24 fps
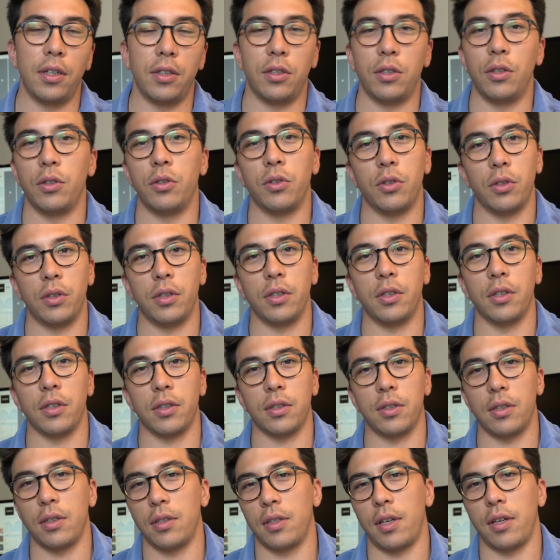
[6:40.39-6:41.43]
It's usually
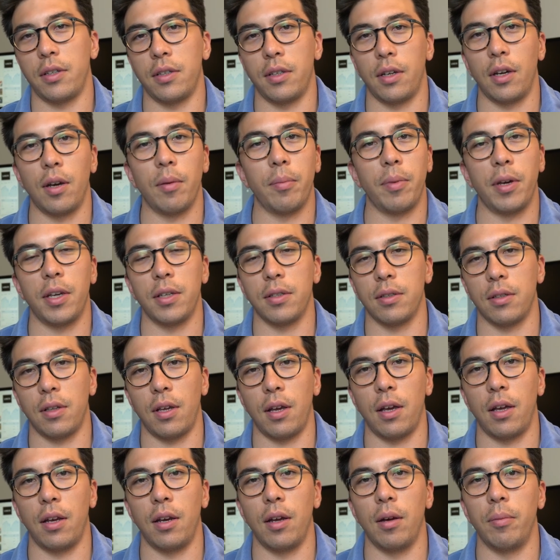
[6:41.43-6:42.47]
just assessing a
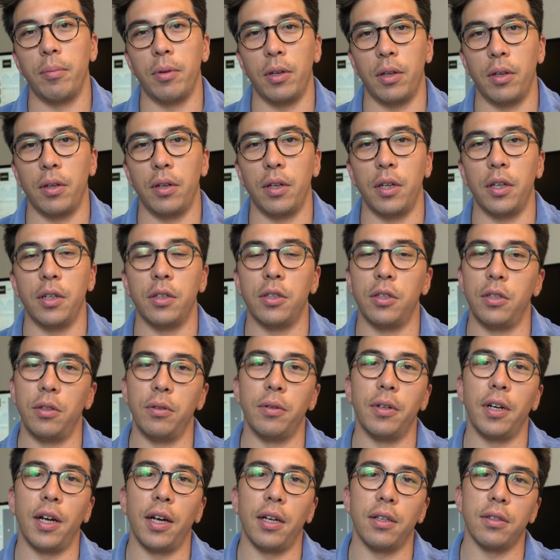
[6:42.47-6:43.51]
baseline ability to
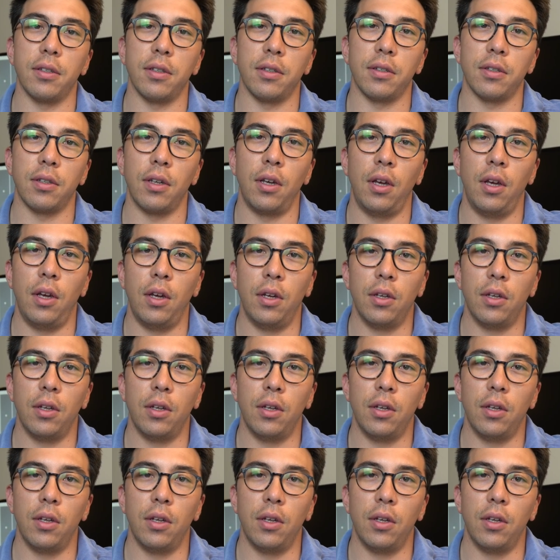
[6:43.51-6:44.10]
do analysis.